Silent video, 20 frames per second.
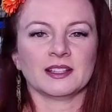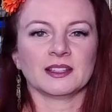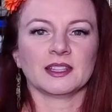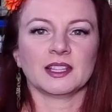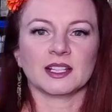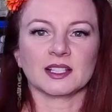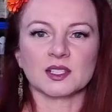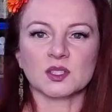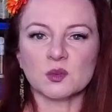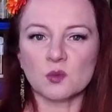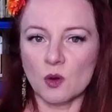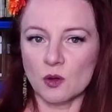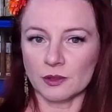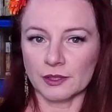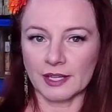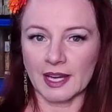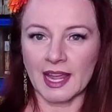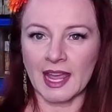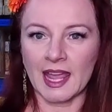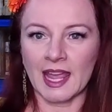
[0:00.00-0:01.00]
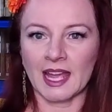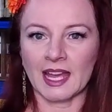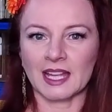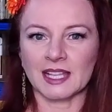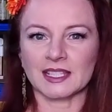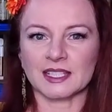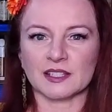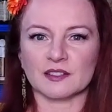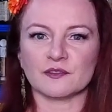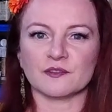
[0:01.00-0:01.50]
They had swollen
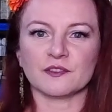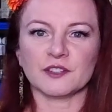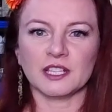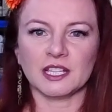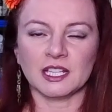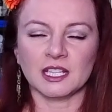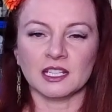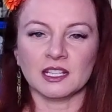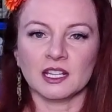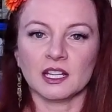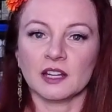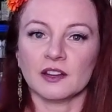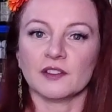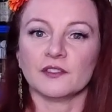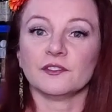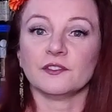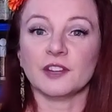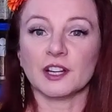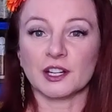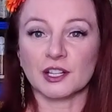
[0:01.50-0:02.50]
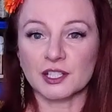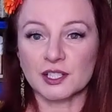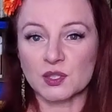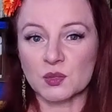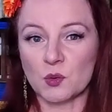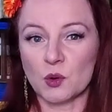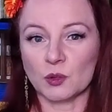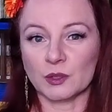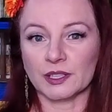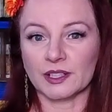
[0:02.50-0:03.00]
hands and feet, very
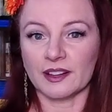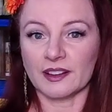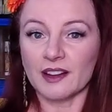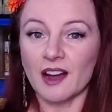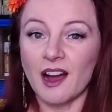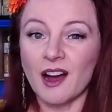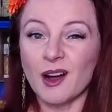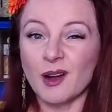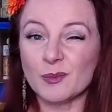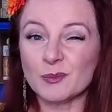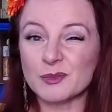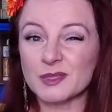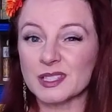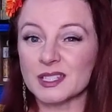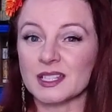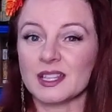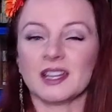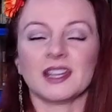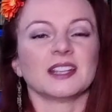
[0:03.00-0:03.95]
swollen gums,